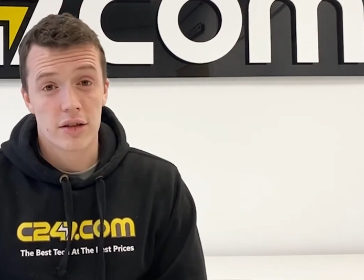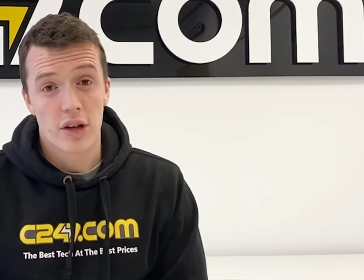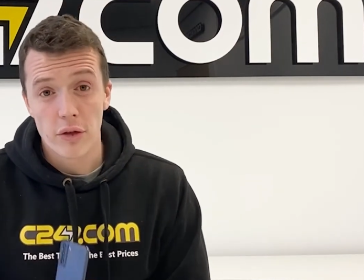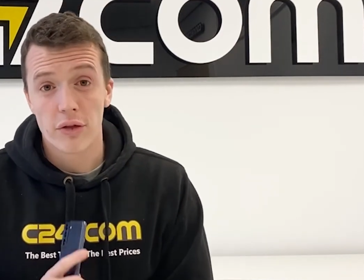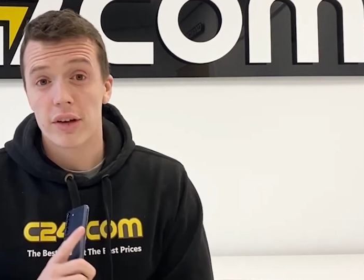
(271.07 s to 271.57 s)

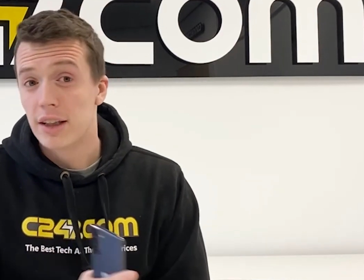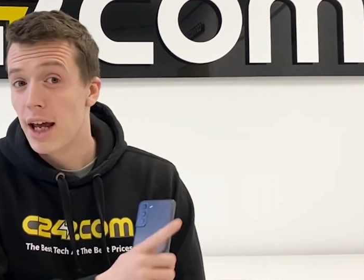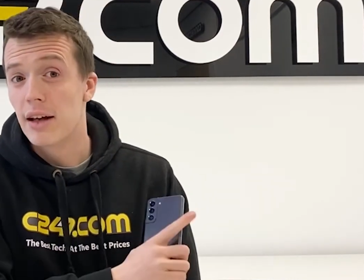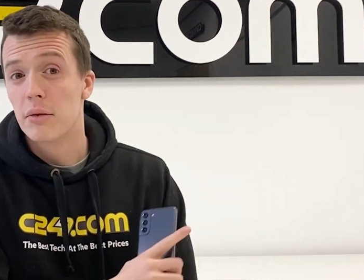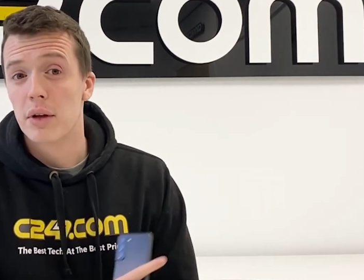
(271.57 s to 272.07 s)
Don't
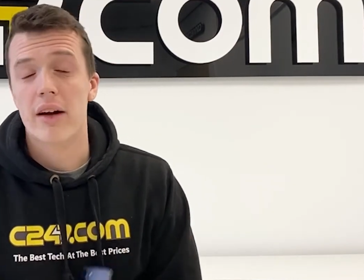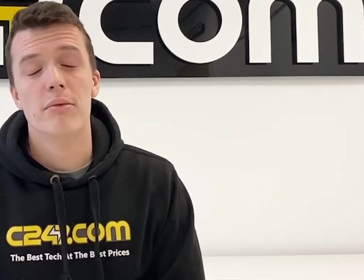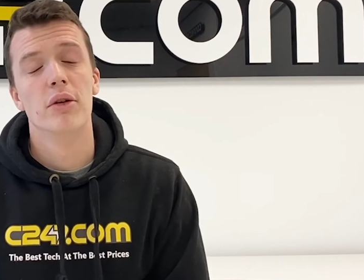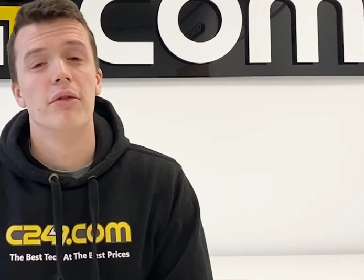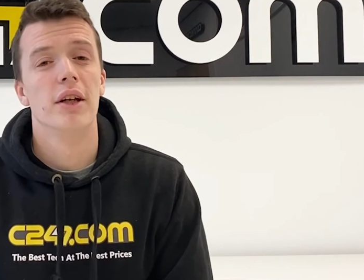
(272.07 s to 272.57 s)
forget, we'll have
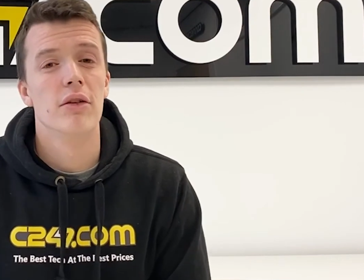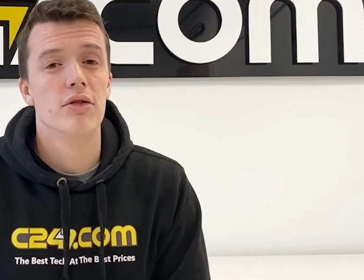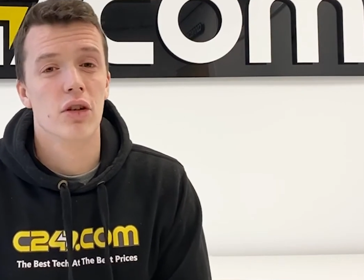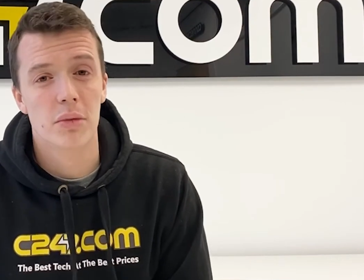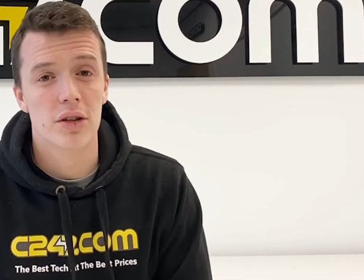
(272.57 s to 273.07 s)
more videos
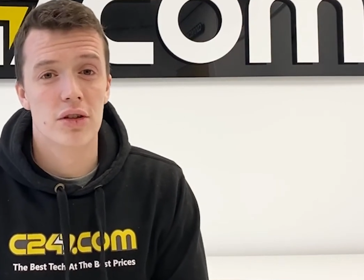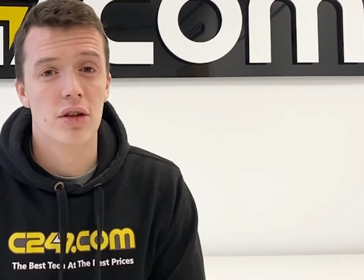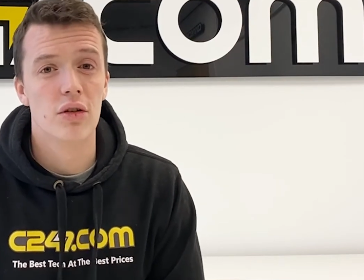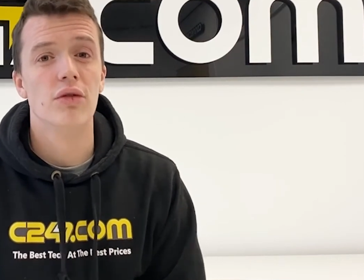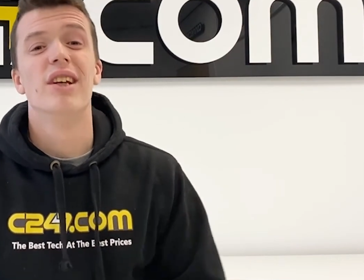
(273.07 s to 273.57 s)
coming
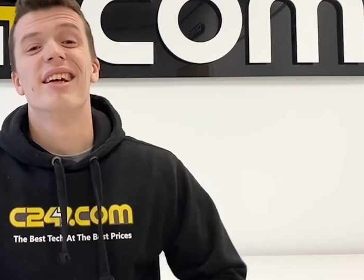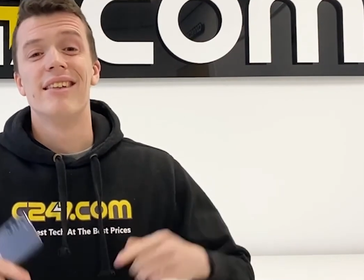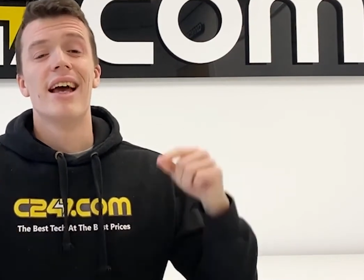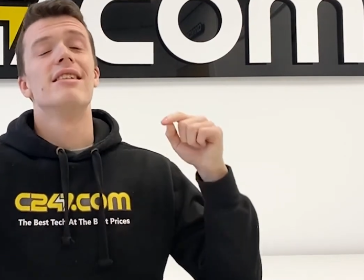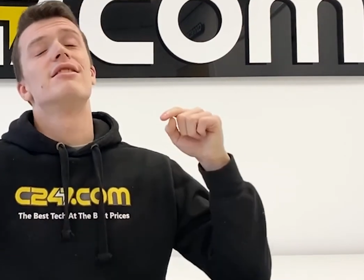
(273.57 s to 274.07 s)
soon. You can
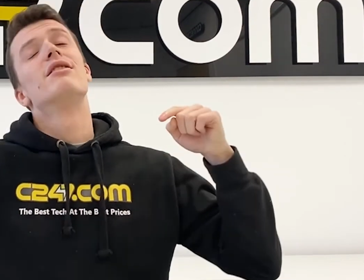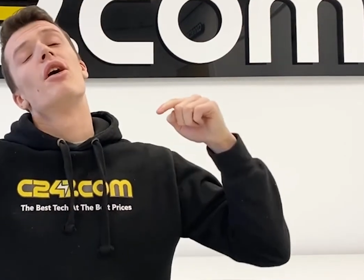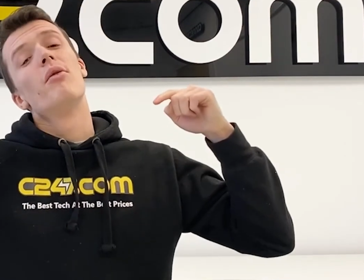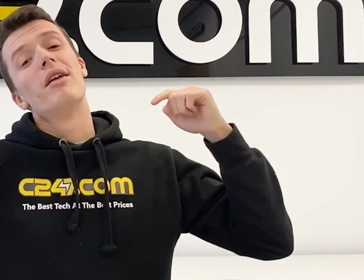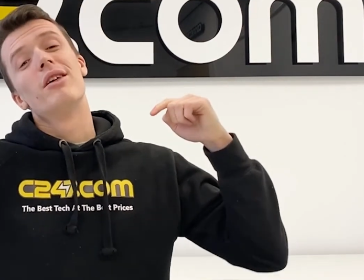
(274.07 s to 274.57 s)
let us
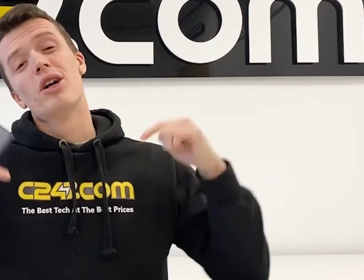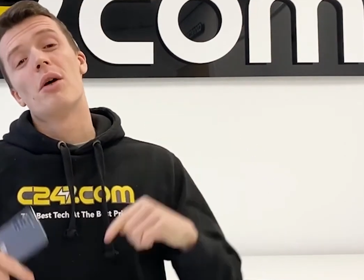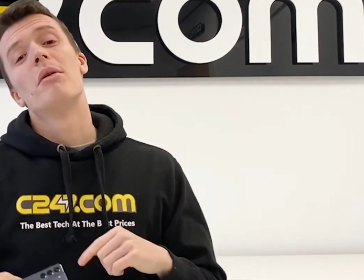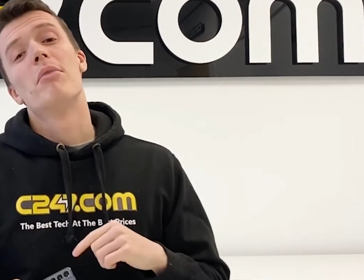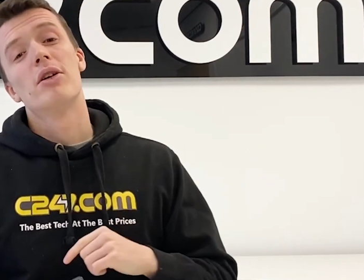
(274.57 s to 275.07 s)
know in the
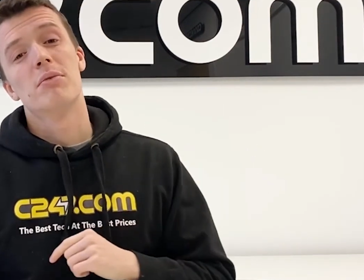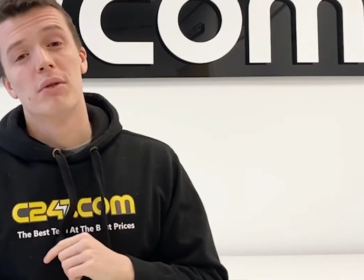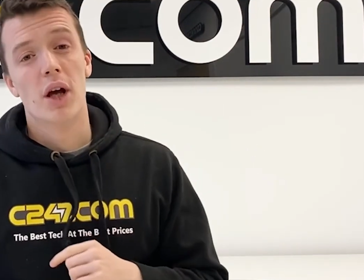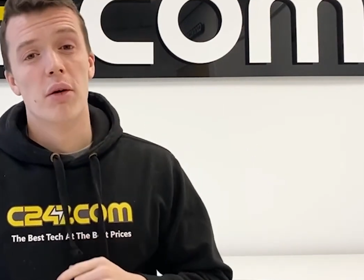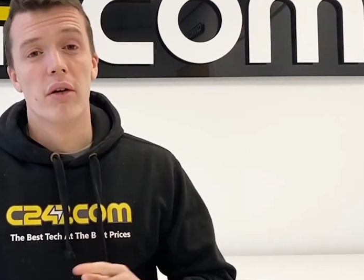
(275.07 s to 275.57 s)
comment box
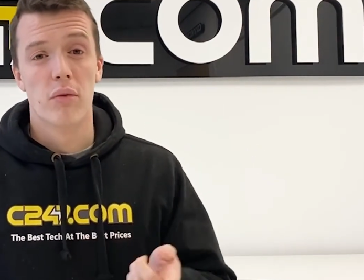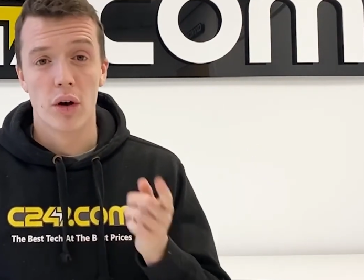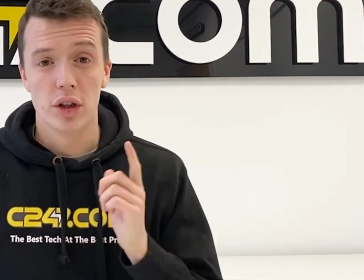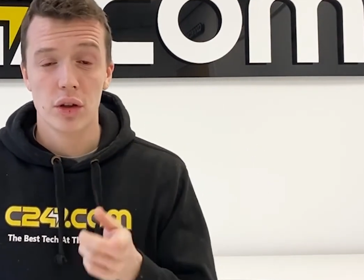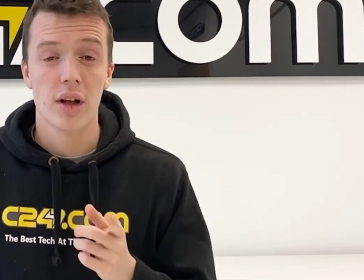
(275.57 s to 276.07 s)
below of
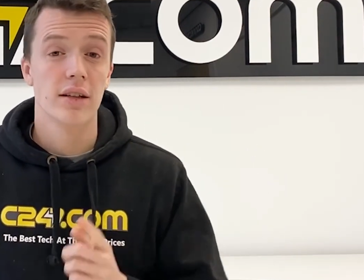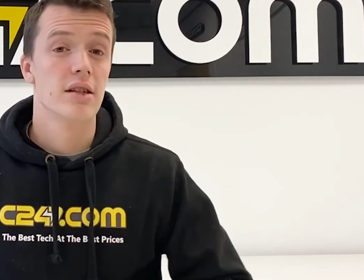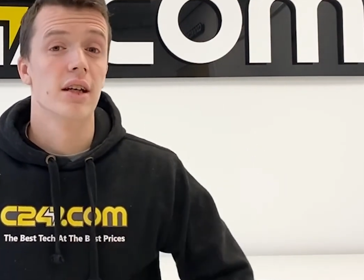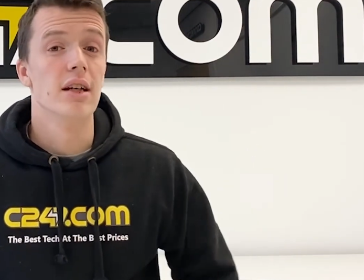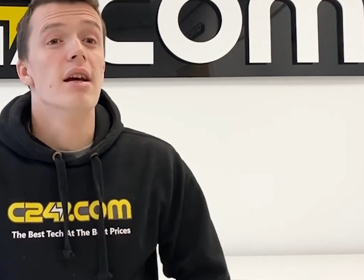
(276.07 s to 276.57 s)
what you'd like to
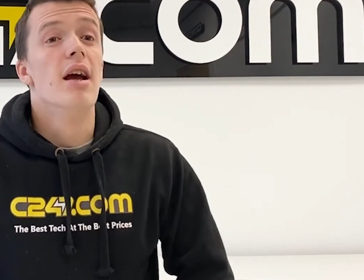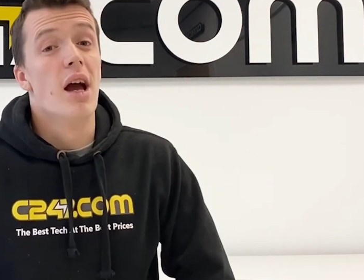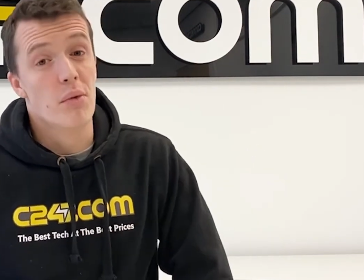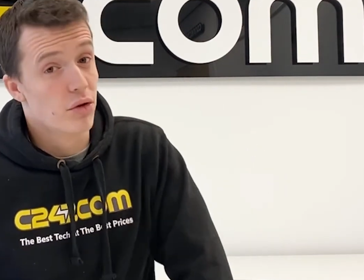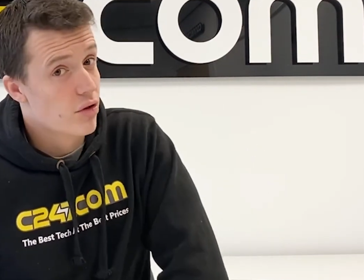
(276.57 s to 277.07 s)
see
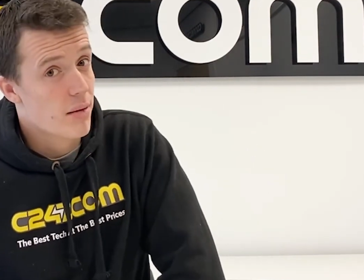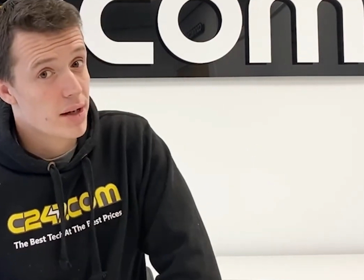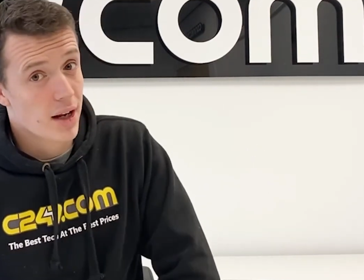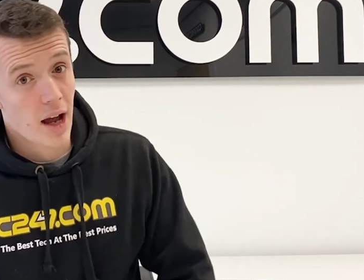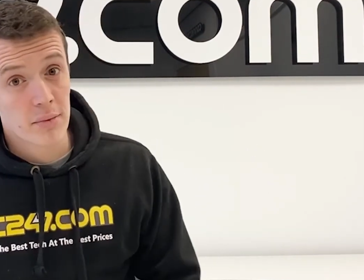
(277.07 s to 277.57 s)
and we'll try and make
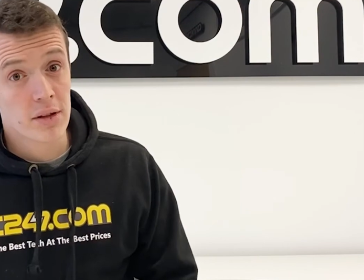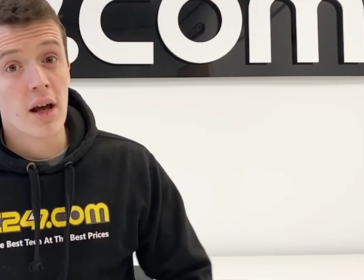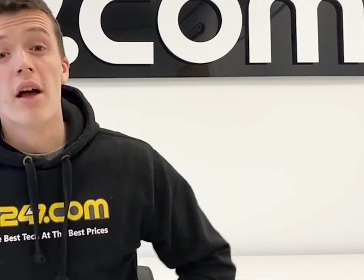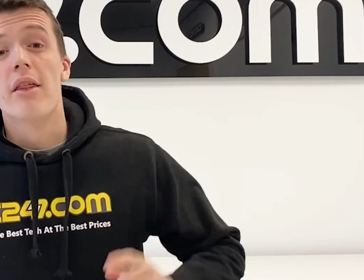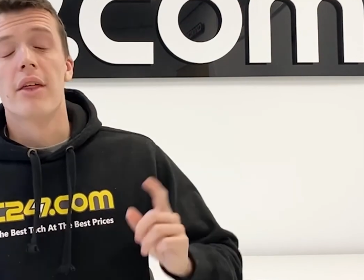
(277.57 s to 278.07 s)
it happen.
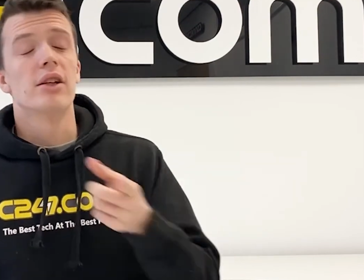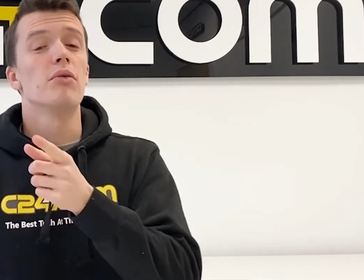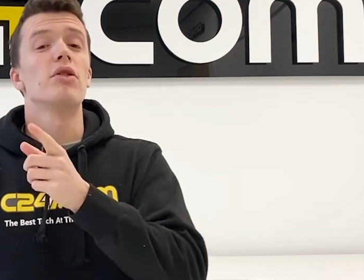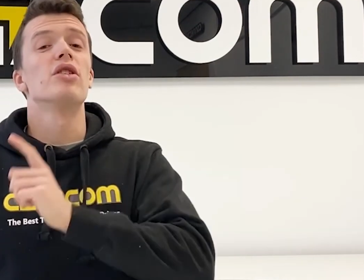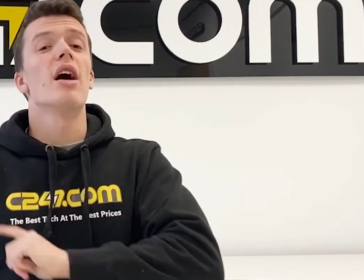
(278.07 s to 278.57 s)
Thanks for
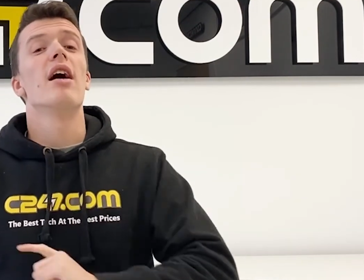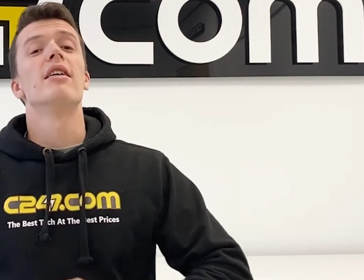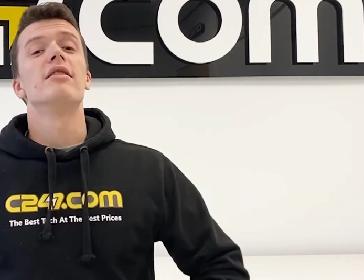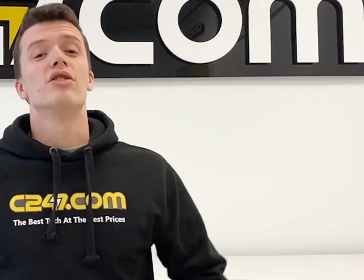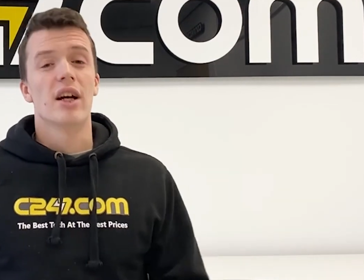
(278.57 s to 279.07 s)
watching
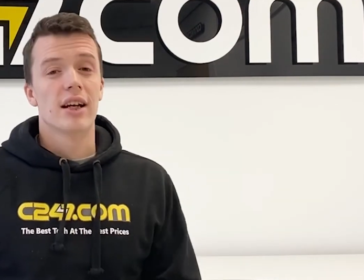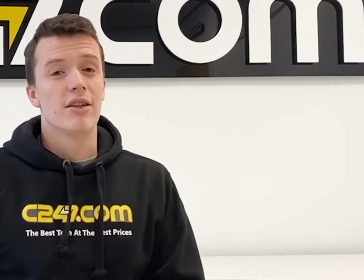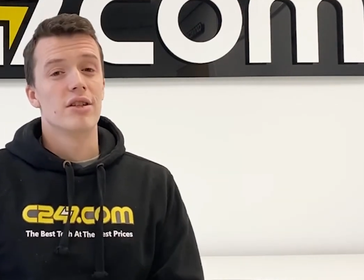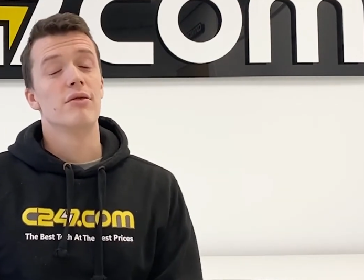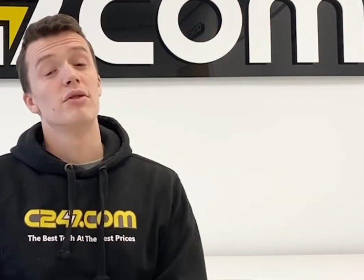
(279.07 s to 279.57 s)
guys. Jack here at
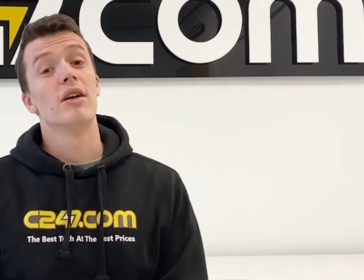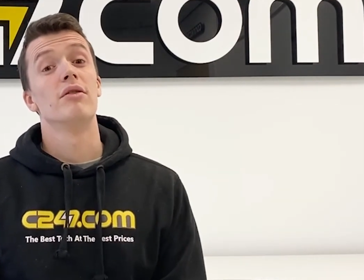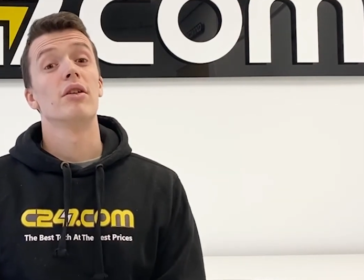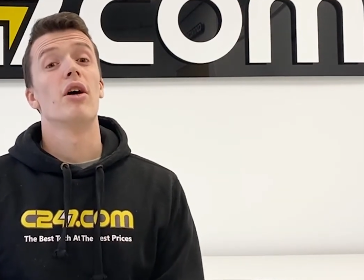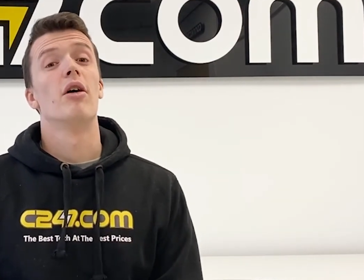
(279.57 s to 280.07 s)

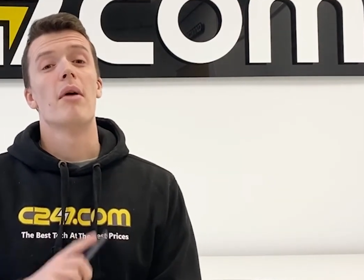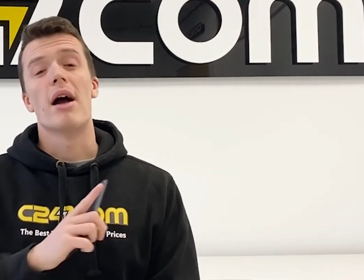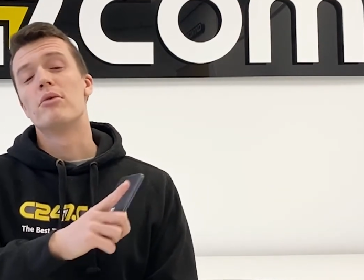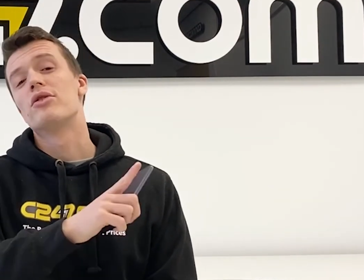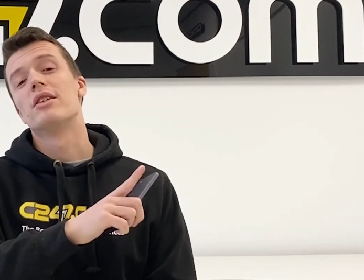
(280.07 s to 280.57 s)
C247.com and
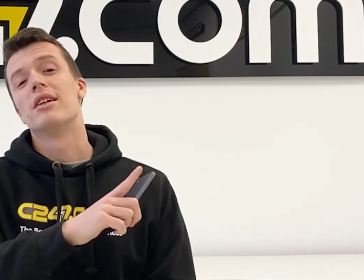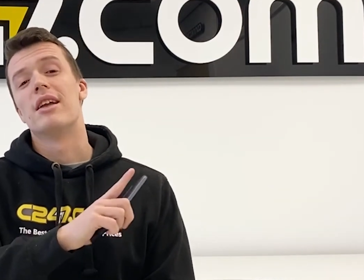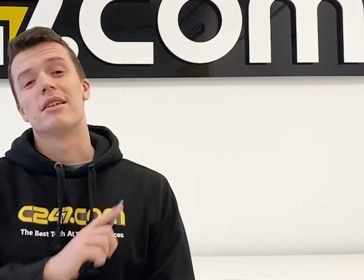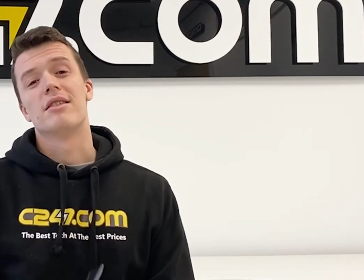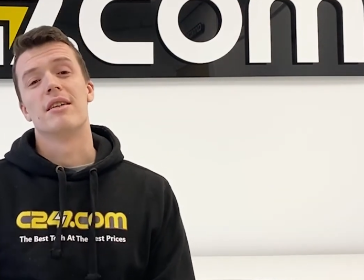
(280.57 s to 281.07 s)
we'll see you
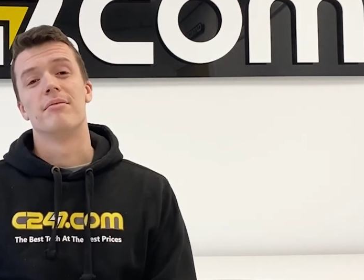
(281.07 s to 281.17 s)
next time.